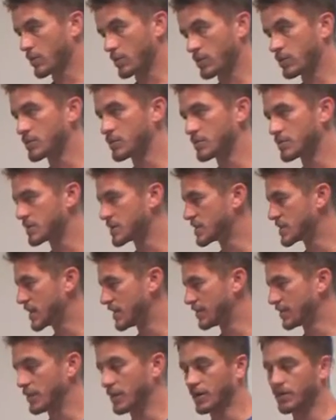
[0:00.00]
do some
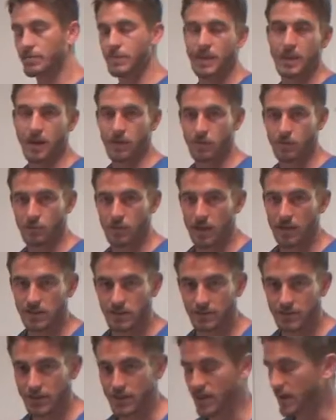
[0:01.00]
stuff, be careful about
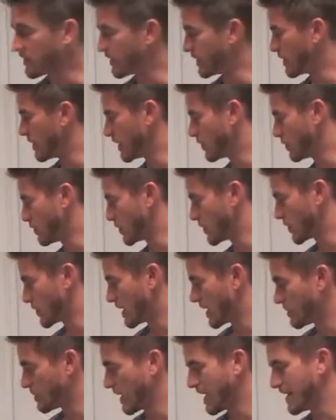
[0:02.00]
leaving the oven on when you're
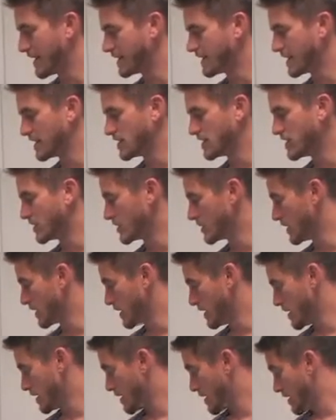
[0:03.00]
not paying attention to it.
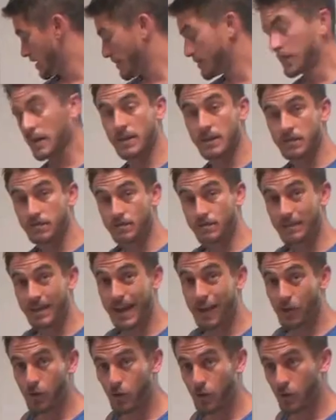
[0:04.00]
But
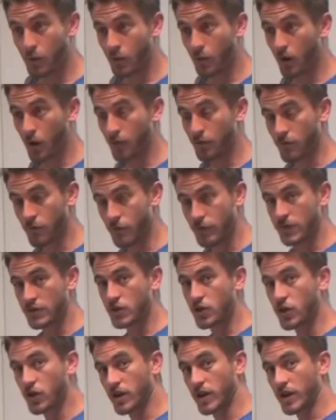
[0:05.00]
now our food is
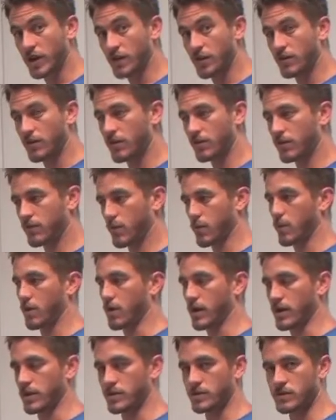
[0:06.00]
cooking for
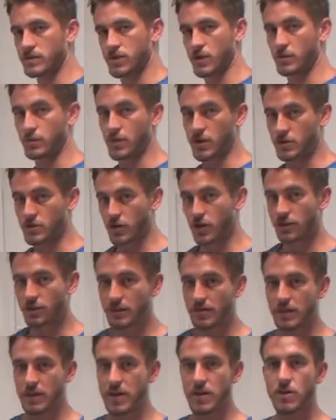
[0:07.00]
us. So I'm going to turn off
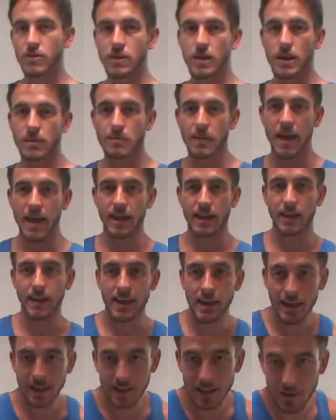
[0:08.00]
the video and come back
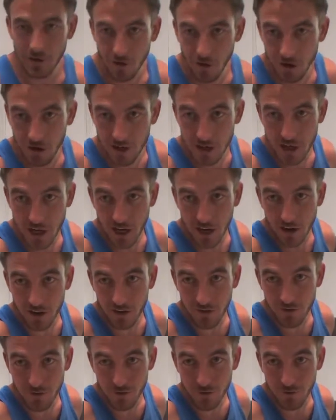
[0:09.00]
later on to check on
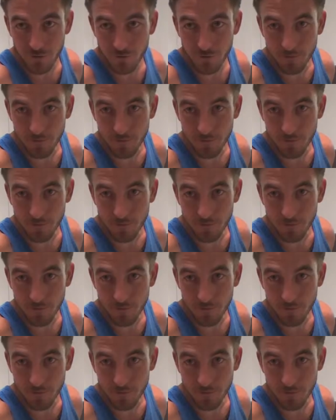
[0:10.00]
the food.